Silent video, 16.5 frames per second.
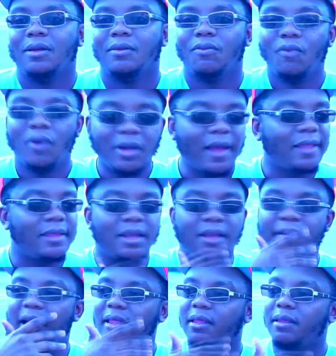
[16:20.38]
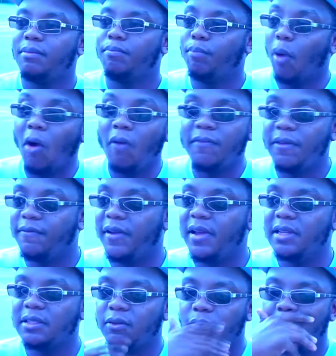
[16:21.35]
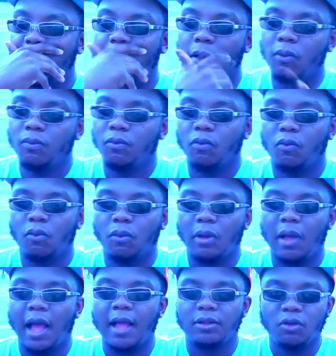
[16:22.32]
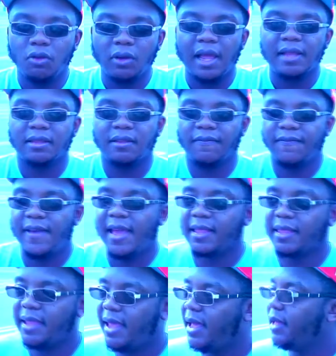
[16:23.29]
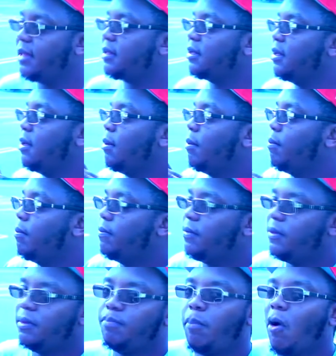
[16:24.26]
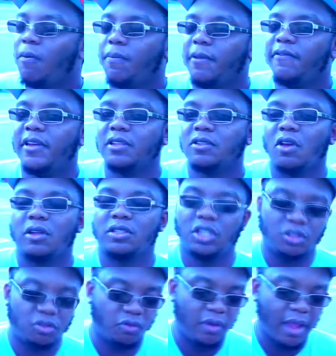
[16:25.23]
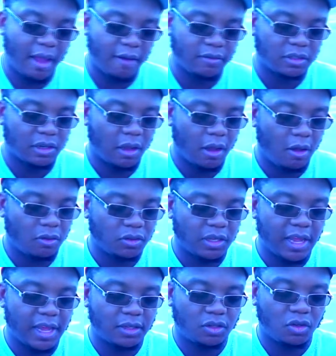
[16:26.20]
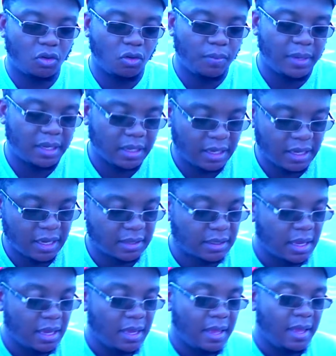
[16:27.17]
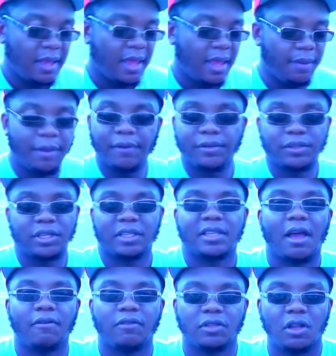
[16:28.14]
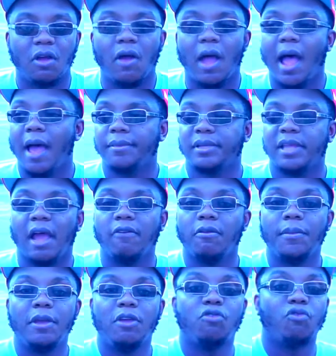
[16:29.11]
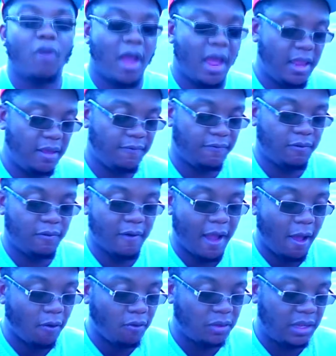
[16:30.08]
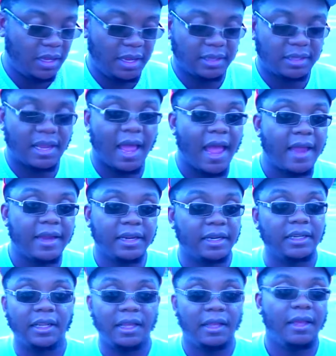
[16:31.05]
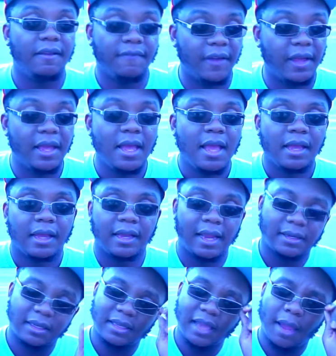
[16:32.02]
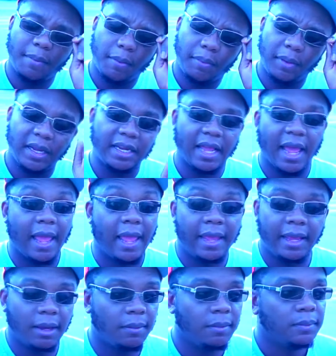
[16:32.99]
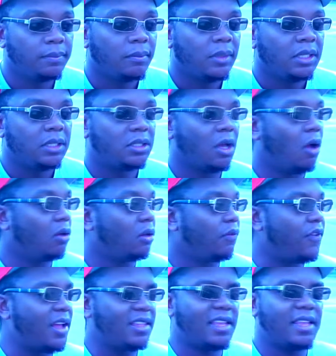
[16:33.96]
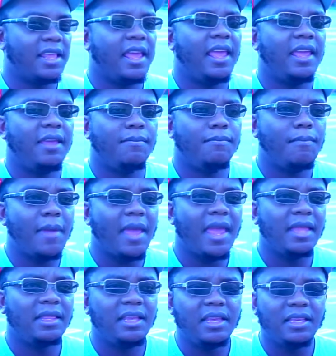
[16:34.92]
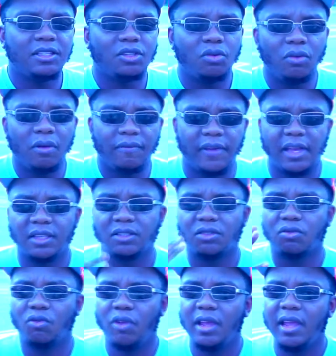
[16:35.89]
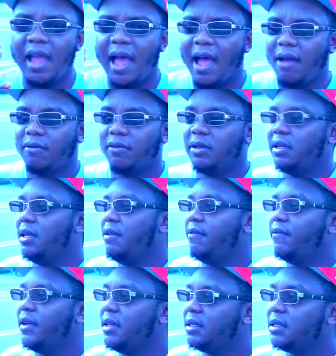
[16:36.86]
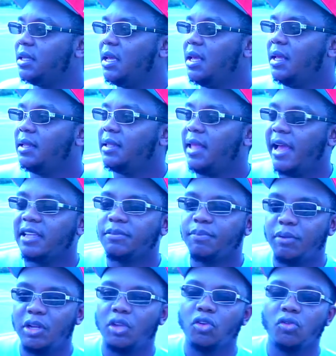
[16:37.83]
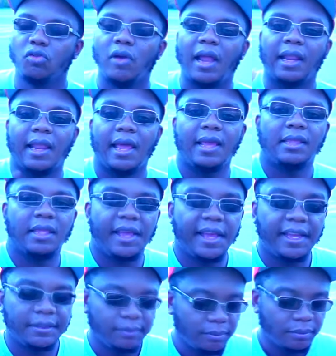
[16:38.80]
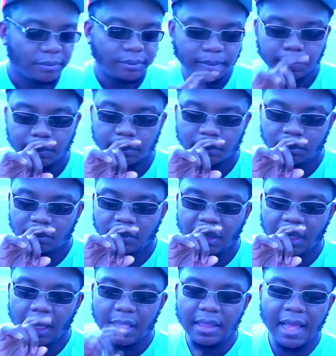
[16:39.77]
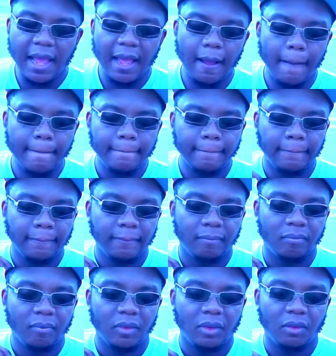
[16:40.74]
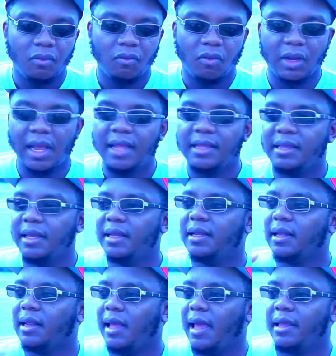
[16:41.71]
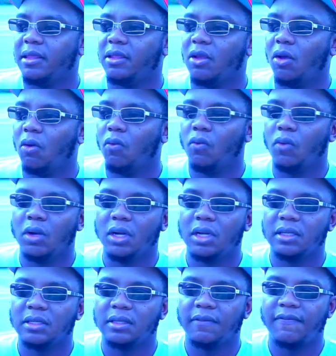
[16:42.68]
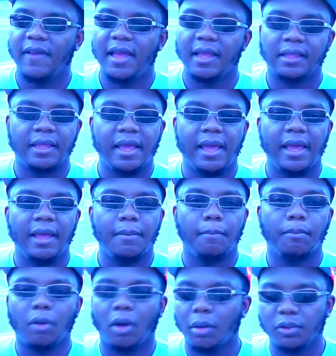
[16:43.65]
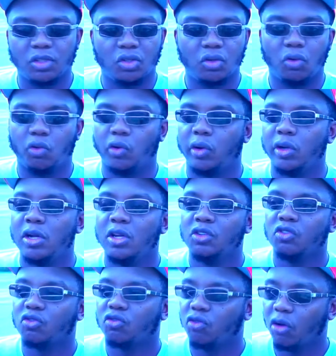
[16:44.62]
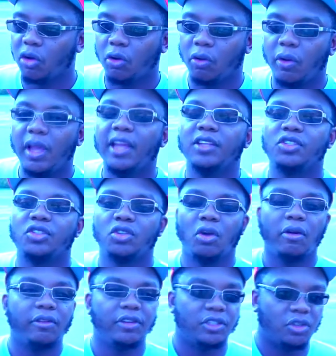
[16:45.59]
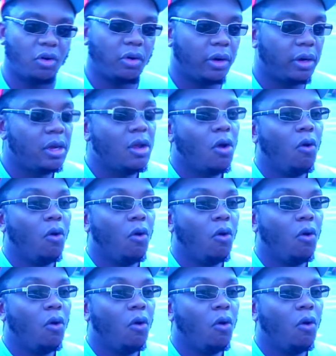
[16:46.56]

what do I think about both events? Well, I do like the fact that both events are just three hours long. So that's cool, because if it was six hours long, obviously I would be grinding throughout the entire event, because that's the type of player that I am. So the fact that they made these two events three-hour events, that's pretty cool. I like that. Now, what I didn't like, though, was the fact that Bulbasaur, Squirtle, and Charizard